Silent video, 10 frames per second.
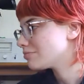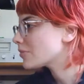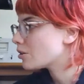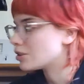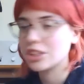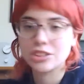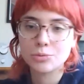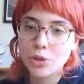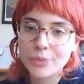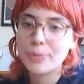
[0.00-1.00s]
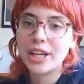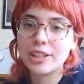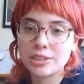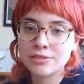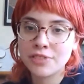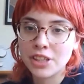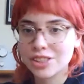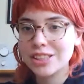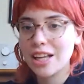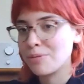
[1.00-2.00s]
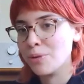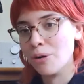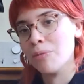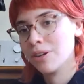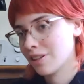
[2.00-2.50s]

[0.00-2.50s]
which is War Paint's first album,